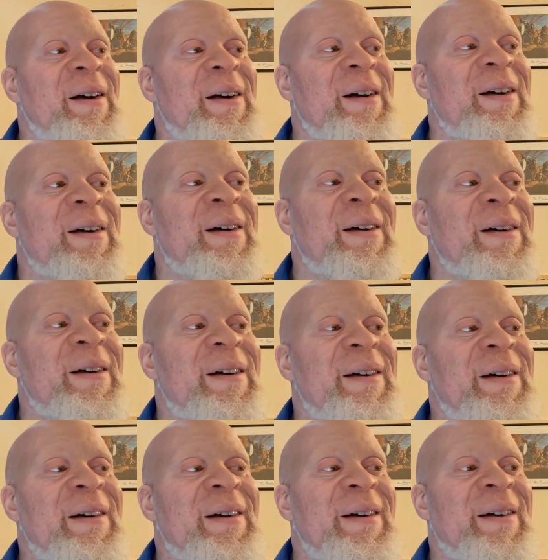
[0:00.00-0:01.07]

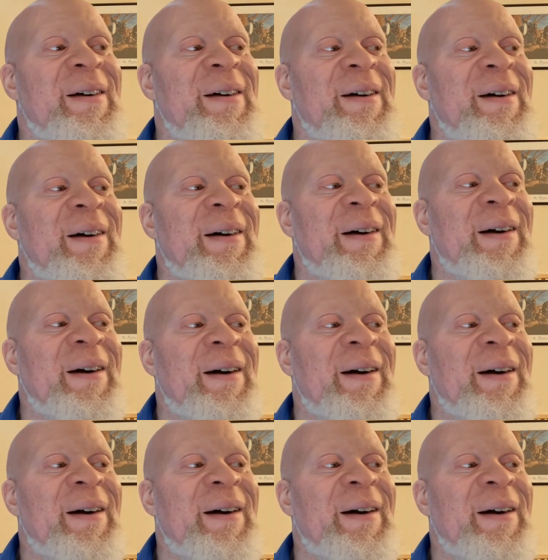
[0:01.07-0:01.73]
(silence)